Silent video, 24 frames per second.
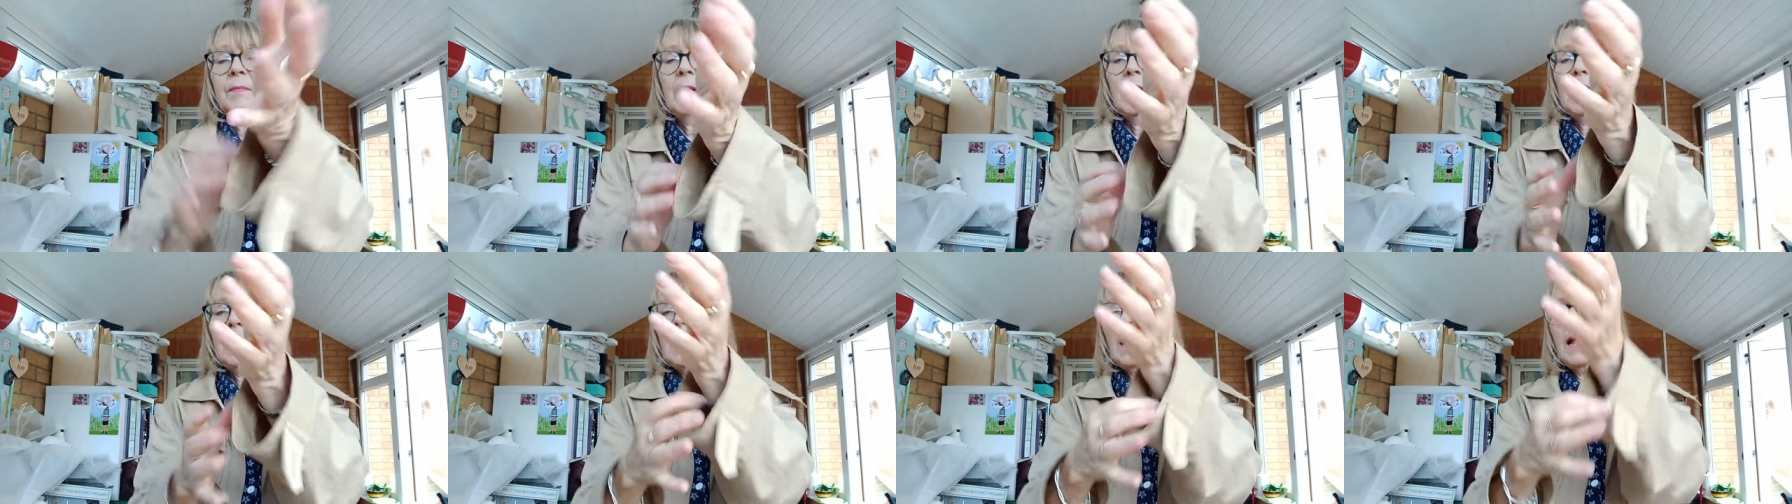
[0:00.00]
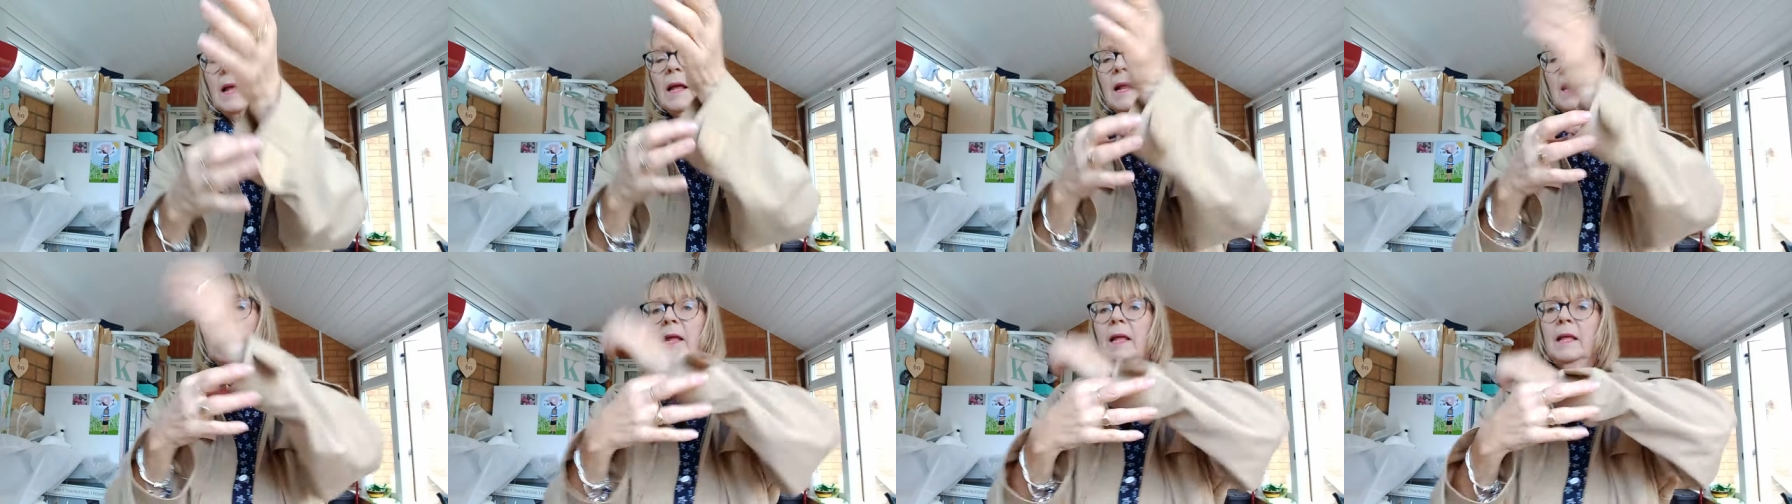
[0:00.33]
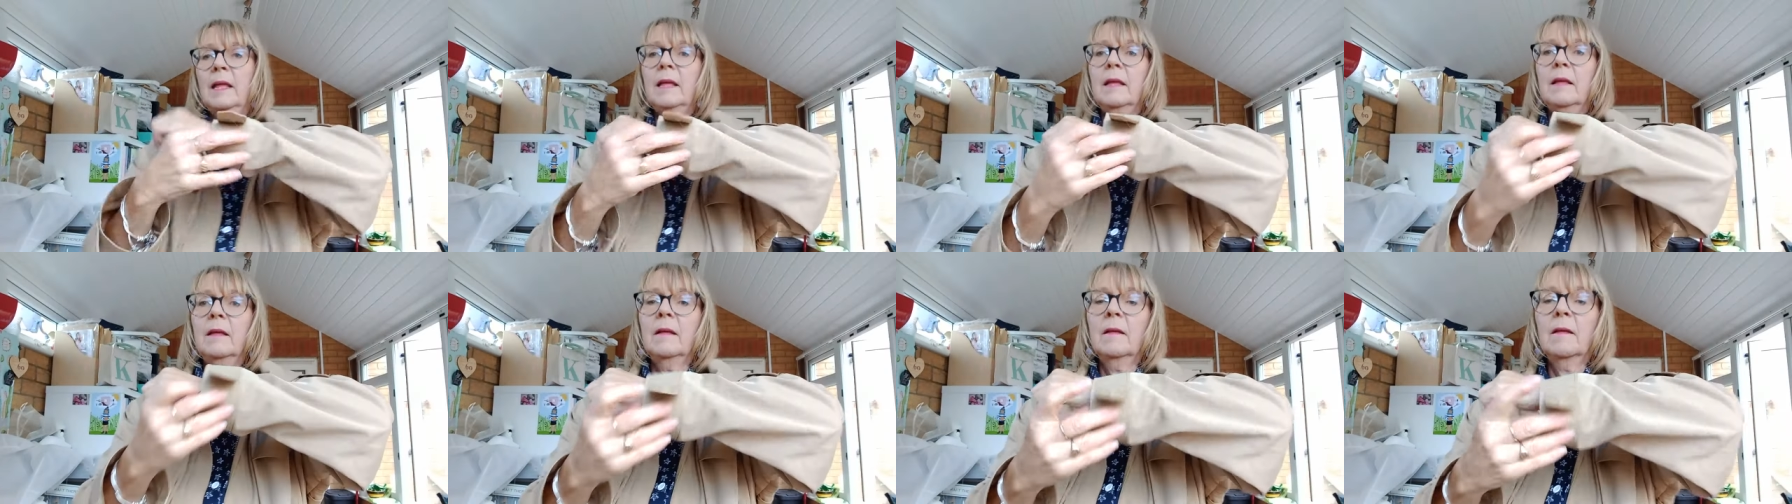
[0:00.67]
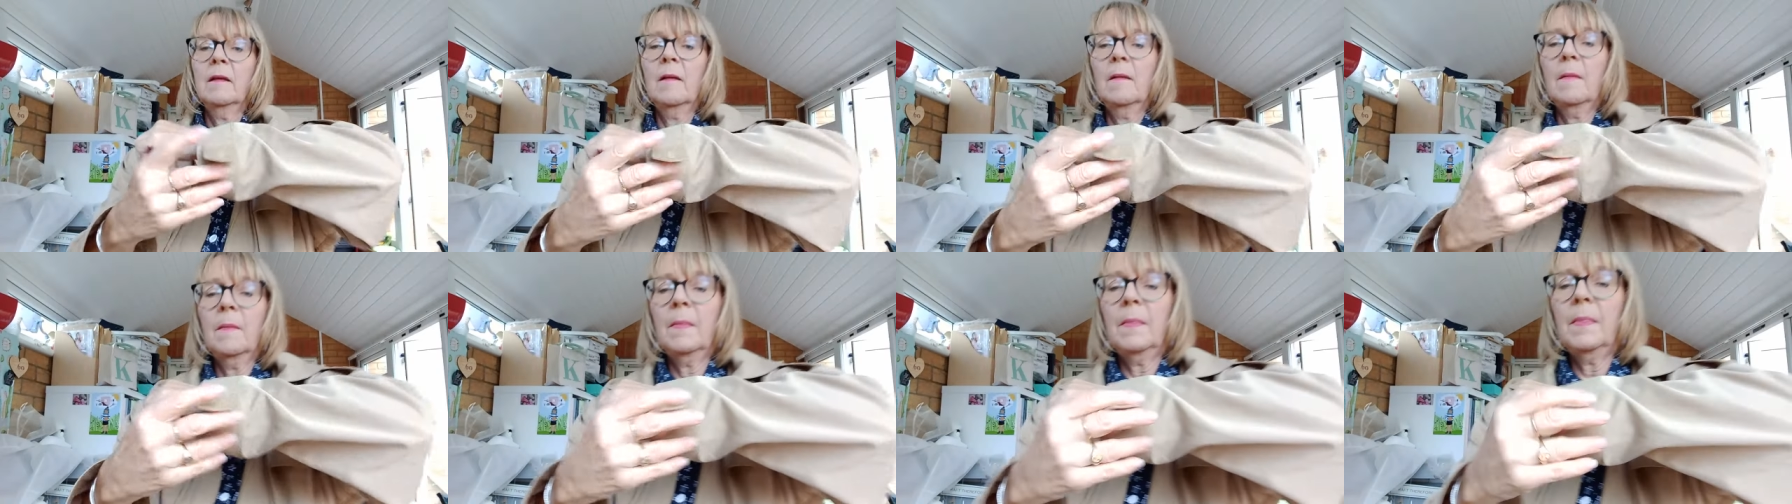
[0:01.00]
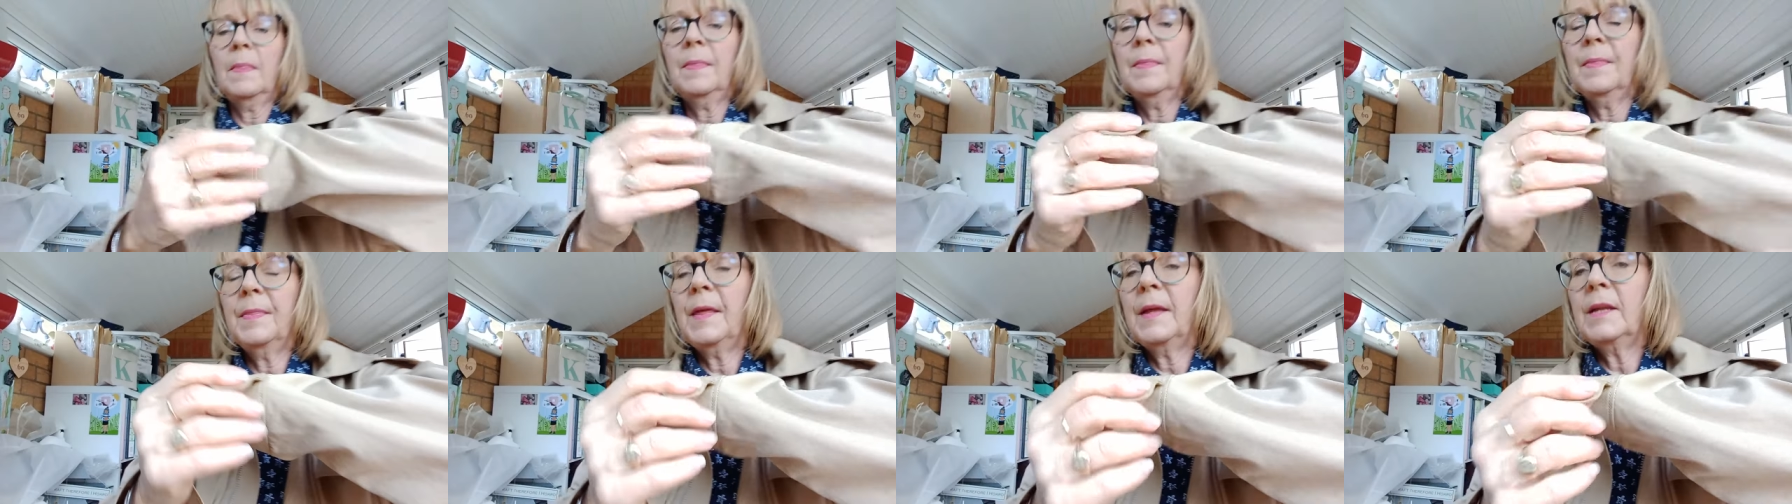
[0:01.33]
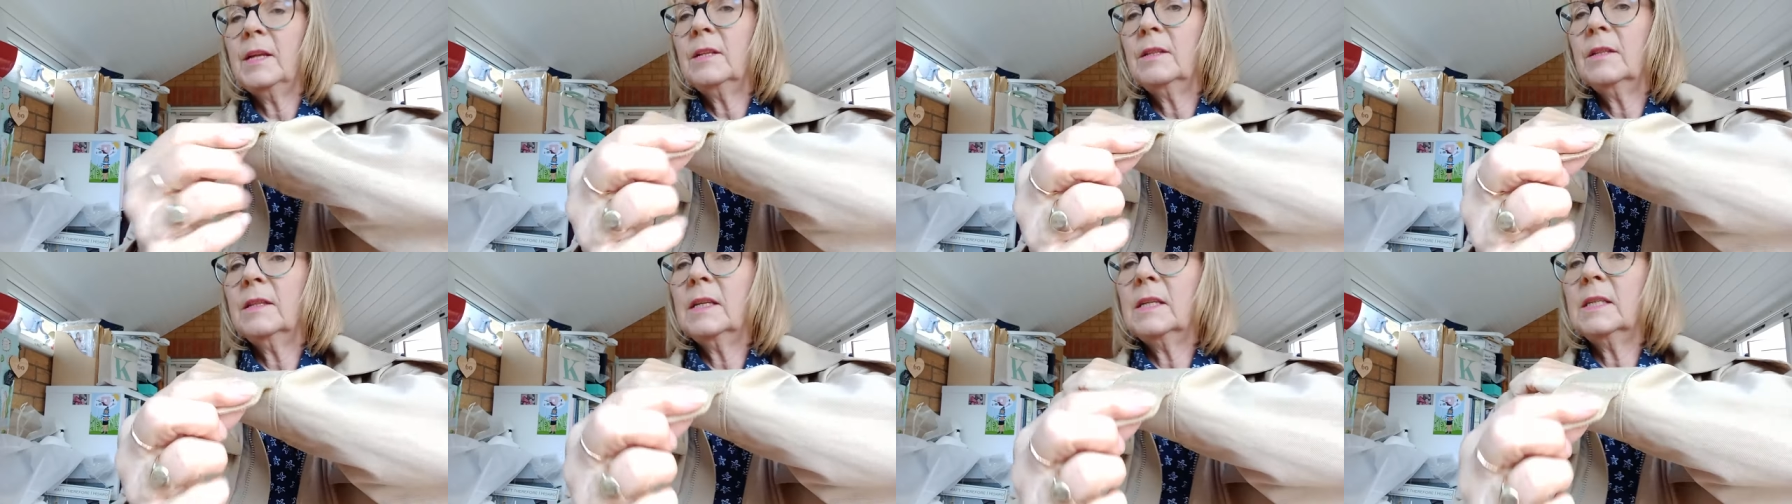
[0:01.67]
Luckily,
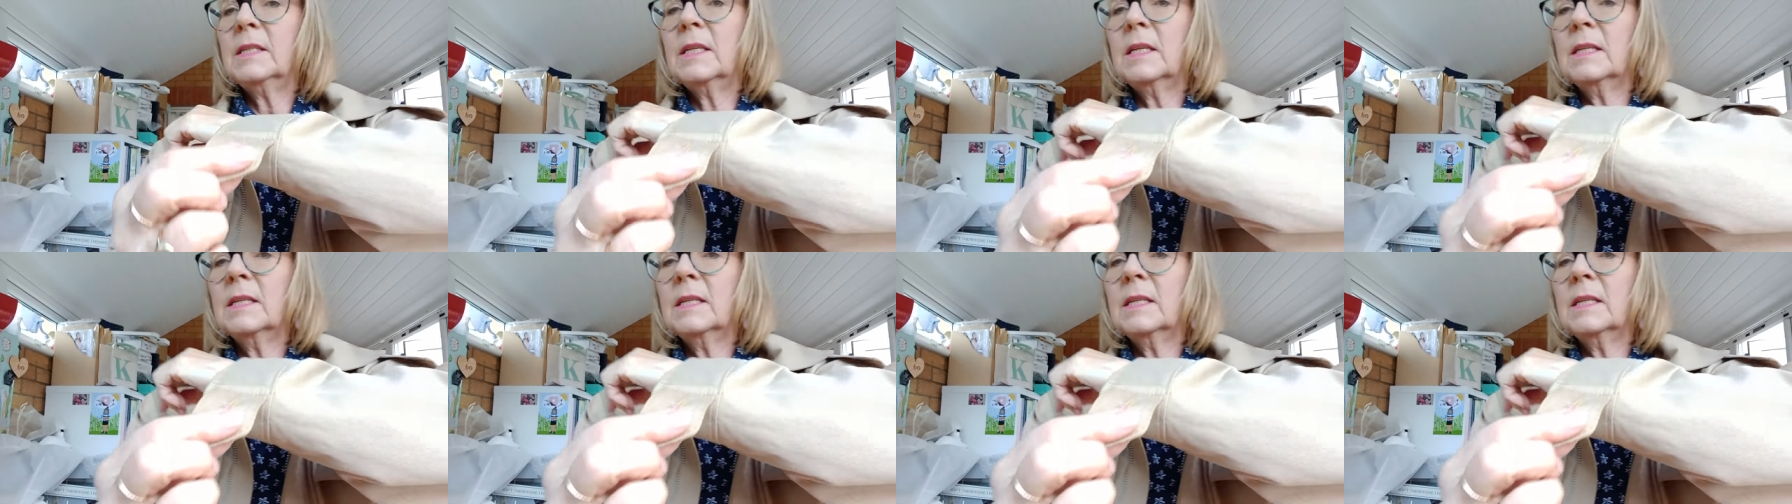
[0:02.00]
it